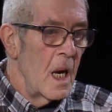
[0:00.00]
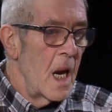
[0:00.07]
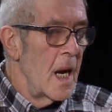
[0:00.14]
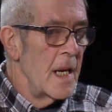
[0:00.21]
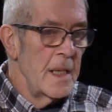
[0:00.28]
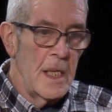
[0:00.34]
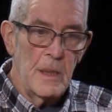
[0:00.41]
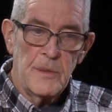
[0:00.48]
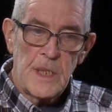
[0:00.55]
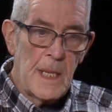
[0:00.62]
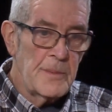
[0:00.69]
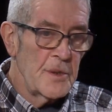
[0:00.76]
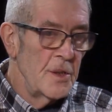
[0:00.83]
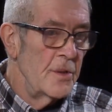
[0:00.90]
And it was
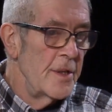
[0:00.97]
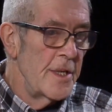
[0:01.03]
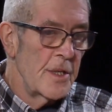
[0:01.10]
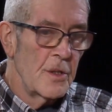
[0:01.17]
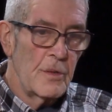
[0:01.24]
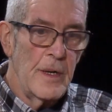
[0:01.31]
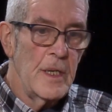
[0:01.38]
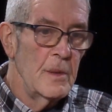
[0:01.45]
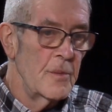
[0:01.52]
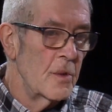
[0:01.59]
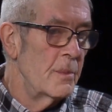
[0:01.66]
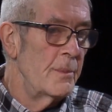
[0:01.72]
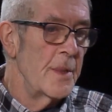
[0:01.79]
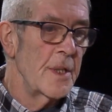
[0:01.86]
absolutely
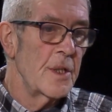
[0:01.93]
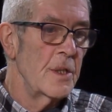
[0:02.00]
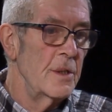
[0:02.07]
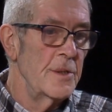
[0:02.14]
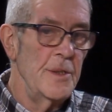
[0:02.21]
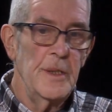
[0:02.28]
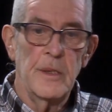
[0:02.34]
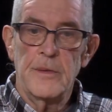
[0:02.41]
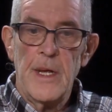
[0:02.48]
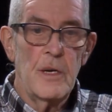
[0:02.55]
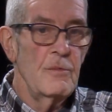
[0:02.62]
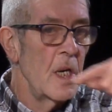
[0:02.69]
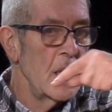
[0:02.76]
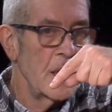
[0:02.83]
incredible because, you know,
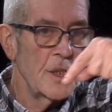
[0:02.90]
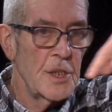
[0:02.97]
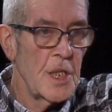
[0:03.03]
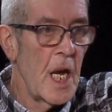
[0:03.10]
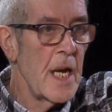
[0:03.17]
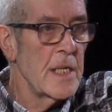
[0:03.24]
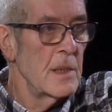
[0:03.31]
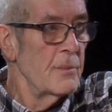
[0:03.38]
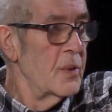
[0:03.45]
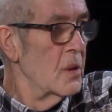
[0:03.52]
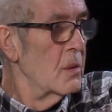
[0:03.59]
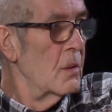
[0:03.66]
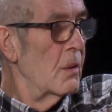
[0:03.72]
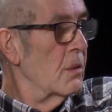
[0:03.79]
they're running tape
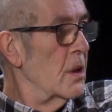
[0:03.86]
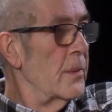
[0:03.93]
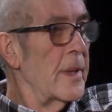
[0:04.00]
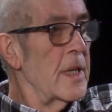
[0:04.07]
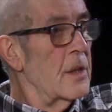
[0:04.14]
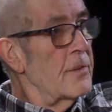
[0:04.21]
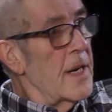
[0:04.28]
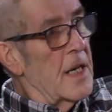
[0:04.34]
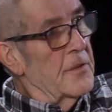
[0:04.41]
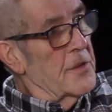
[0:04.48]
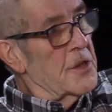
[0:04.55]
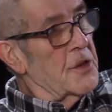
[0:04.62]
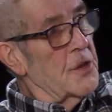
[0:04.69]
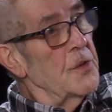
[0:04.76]
all the way around
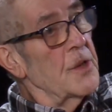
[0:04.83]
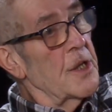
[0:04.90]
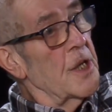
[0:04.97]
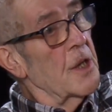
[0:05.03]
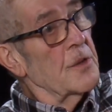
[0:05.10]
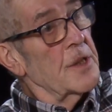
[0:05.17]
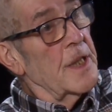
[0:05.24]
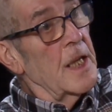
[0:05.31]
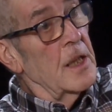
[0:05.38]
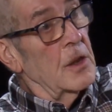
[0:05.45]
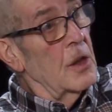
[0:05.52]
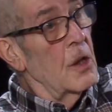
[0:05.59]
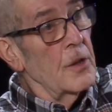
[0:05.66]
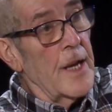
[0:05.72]
the studio to get
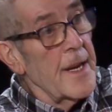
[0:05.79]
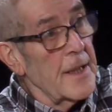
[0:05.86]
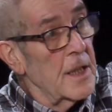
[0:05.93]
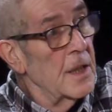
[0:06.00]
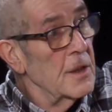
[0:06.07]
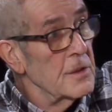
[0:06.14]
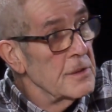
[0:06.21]
long echoes.